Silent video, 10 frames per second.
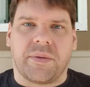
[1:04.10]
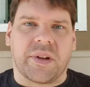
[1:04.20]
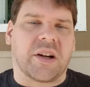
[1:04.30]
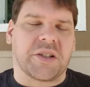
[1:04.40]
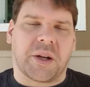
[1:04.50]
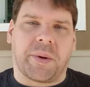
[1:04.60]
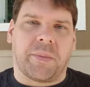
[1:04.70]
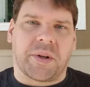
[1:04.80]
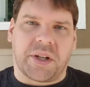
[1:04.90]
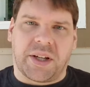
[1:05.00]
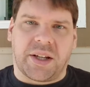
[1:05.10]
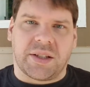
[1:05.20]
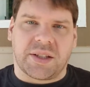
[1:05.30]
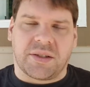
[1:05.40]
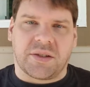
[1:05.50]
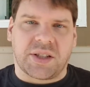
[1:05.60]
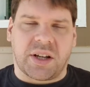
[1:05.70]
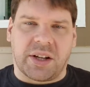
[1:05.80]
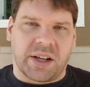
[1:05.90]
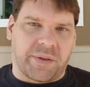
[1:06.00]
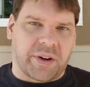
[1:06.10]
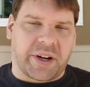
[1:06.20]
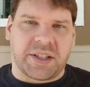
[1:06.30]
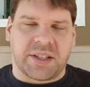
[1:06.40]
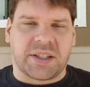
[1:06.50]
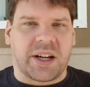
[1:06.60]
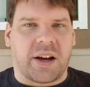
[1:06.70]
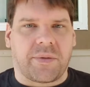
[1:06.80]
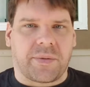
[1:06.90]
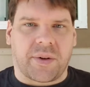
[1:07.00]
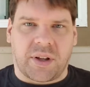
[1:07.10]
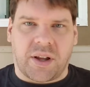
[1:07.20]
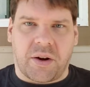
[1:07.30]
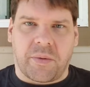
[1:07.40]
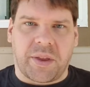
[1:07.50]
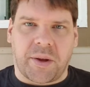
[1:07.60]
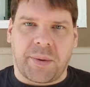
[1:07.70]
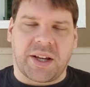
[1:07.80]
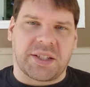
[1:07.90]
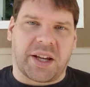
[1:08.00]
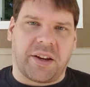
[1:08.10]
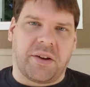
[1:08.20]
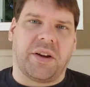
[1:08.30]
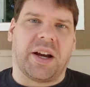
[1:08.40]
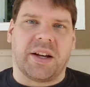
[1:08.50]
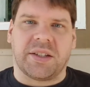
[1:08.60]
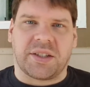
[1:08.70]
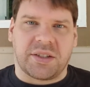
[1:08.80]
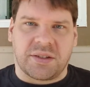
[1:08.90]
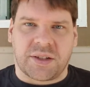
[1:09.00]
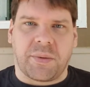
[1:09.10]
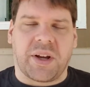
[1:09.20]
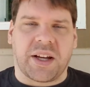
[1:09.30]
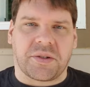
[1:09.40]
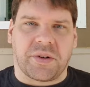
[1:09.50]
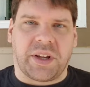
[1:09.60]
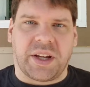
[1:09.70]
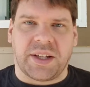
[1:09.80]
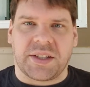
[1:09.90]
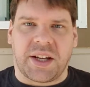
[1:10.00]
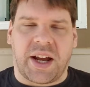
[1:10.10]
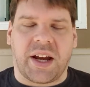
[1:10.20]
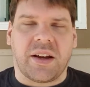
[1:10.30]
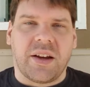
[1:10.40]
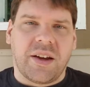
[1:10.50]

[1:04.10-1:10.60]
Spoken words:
the RGB machines and just all the different crazy stuff along with it, because I know some of you guys are really into that.